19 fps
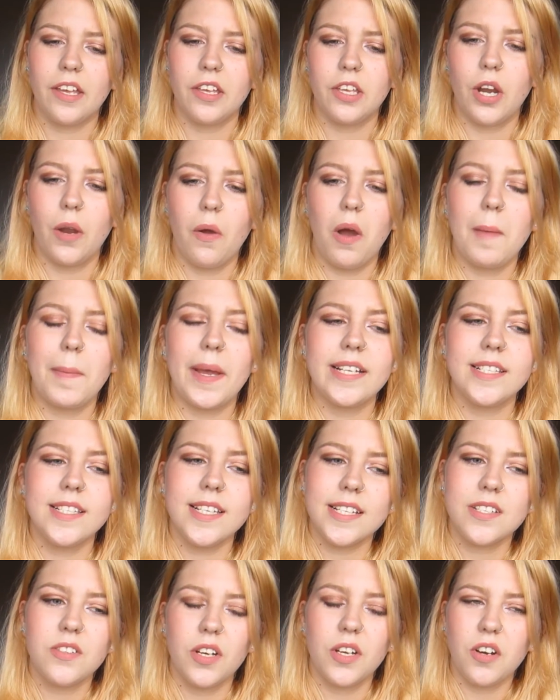You know, I paid
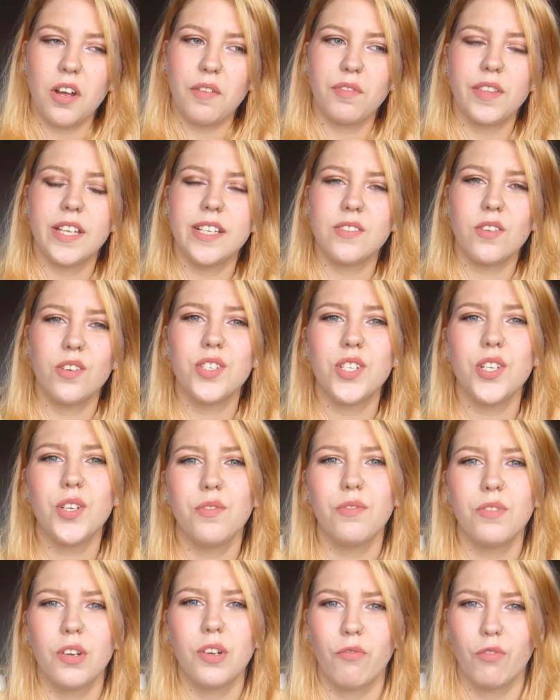$6.99 for this. I
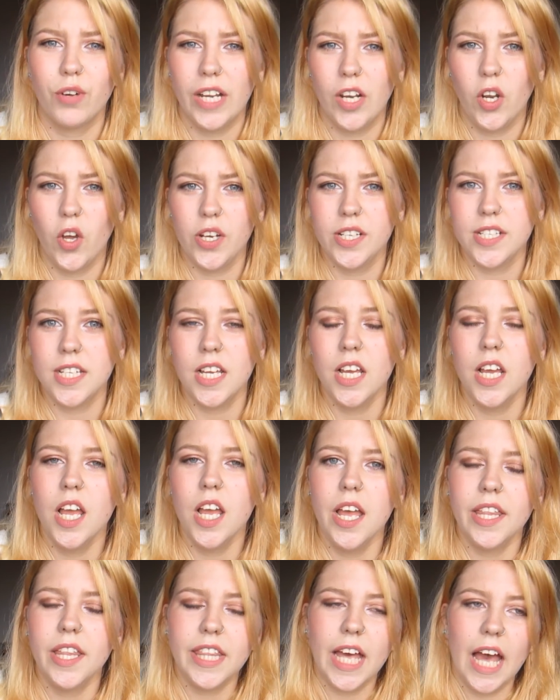do realise
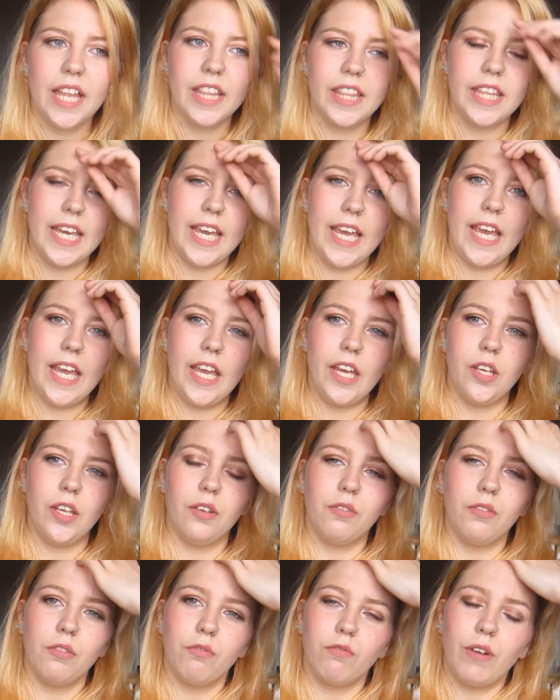that the
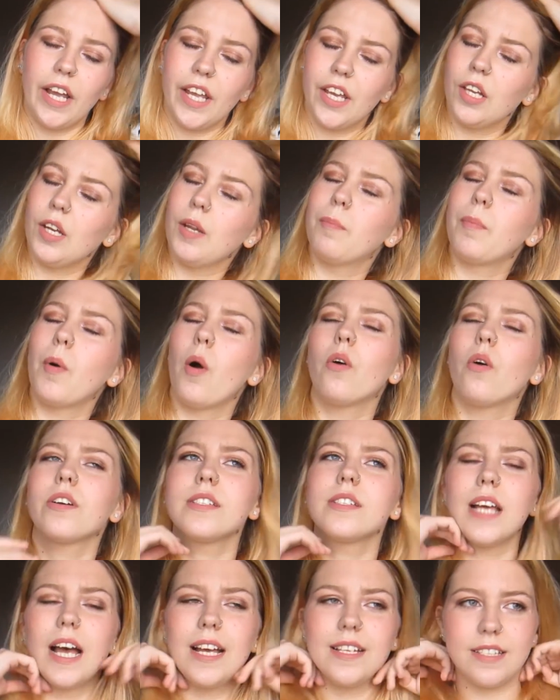regular
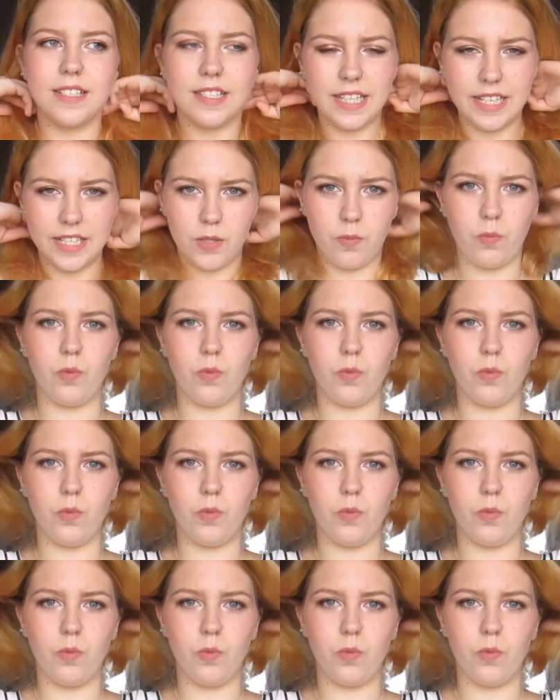box, as this